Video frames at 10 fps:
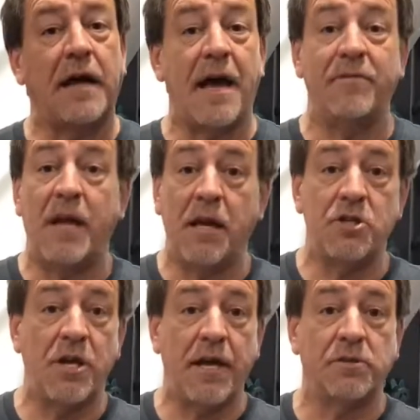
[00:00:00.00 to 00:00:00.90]
I haven't had a
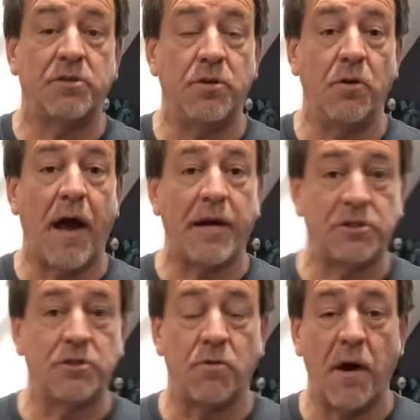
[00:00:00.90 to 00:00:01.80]
chance to
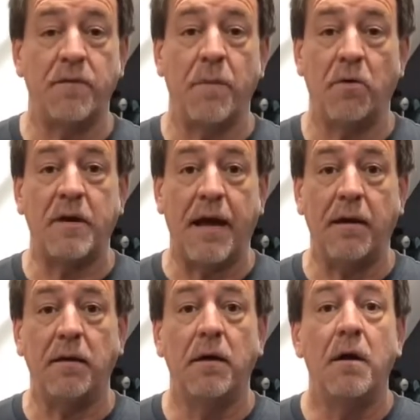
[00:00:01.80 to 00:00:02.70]
actually try them out
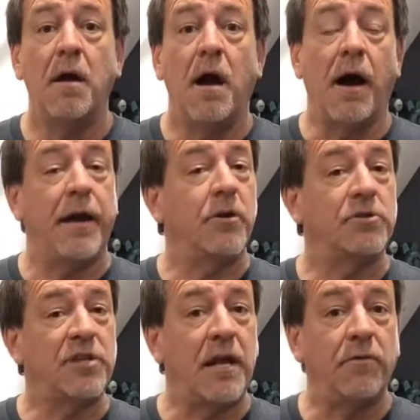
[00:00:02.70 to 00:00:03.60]
yet. I
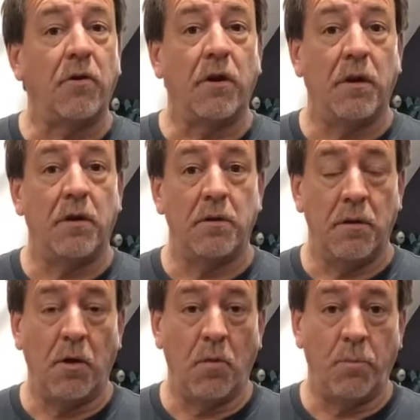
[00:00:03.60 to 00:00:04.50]
understand they're gonna,
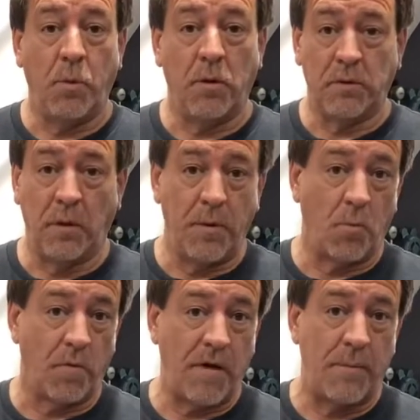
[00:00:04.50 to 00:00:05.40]
put a little bit
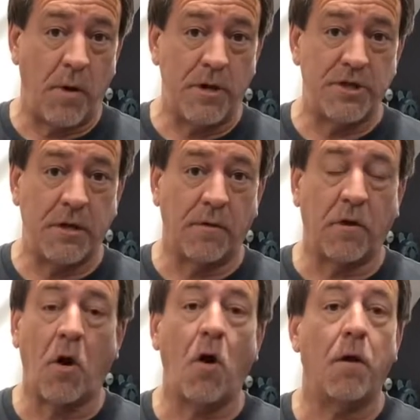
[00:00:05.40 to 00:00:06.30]
more vibration into the
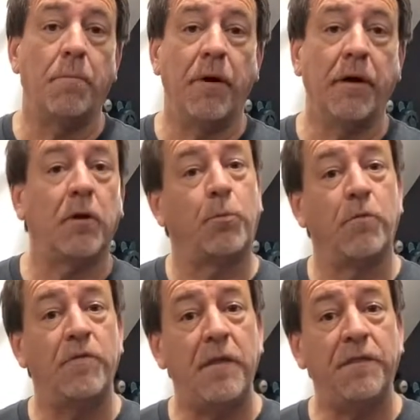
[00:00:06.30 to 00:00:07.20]
car, but it'll
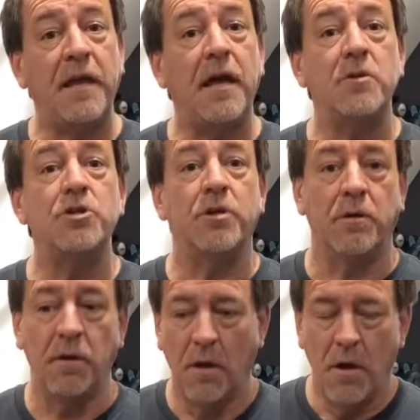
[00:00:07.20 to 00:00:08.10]
prevent the
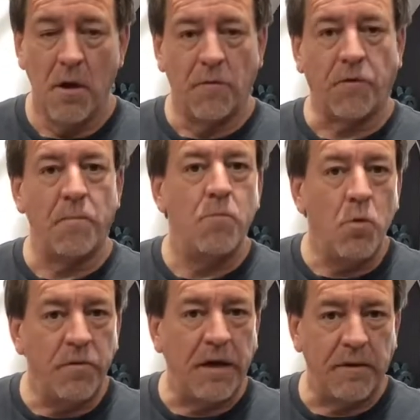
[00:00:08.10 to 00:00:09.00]
engine from
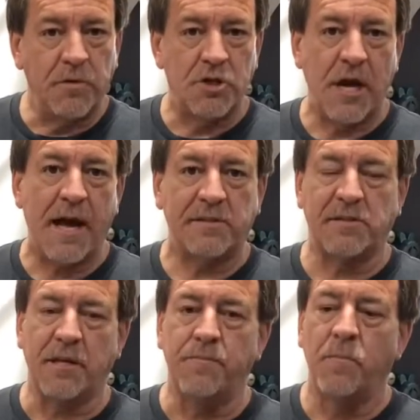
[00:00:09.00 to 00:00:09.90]
moving in the
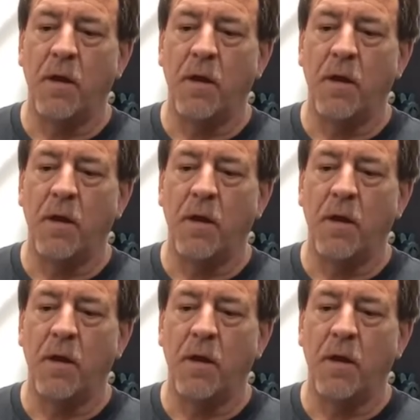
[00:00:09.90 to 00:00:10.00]
chassis.